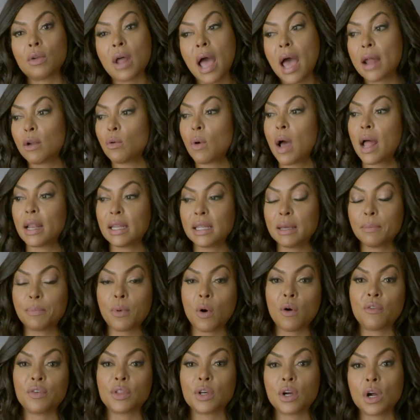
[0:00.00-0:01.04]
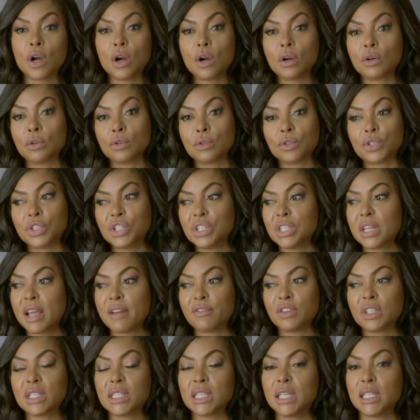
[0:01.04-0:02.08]
How do I leap over the hurdles? She
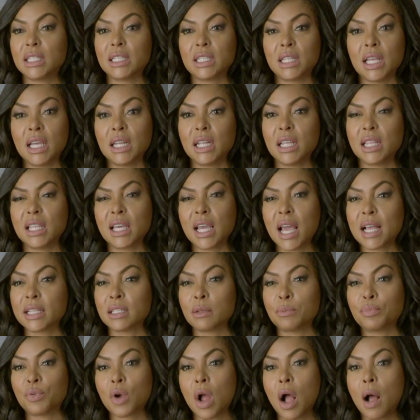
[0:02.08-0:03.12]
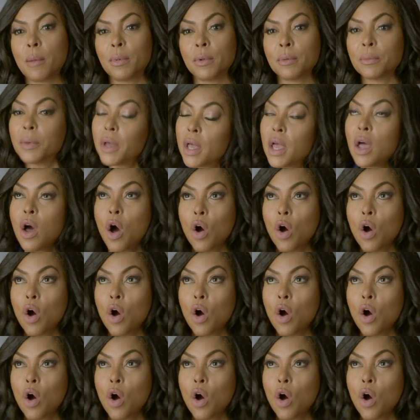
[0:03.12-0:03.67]
never sees anything as a problem.